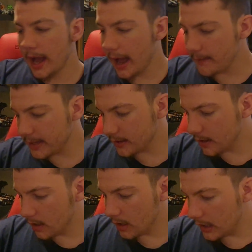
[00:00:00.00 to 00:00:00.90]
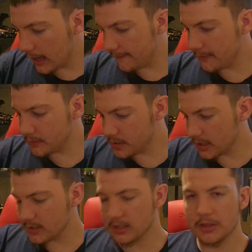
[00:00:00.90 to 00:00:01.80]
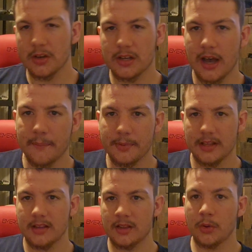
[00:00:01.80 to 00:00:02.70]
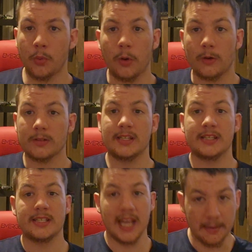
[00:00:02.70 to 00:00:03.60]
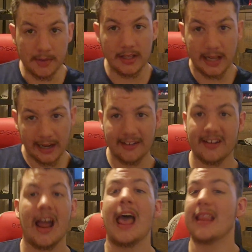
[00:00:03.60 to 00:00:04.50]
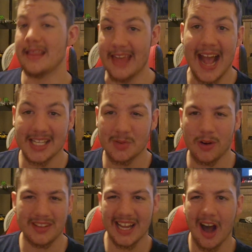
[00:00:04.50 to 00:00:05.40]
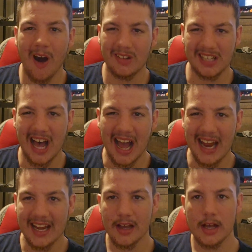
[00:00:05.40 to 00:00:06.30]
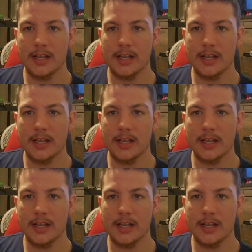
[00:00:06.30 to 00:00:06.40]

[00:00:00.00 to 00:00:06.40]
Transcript: I mean, if you just look up the word simulator, that's where they all lie.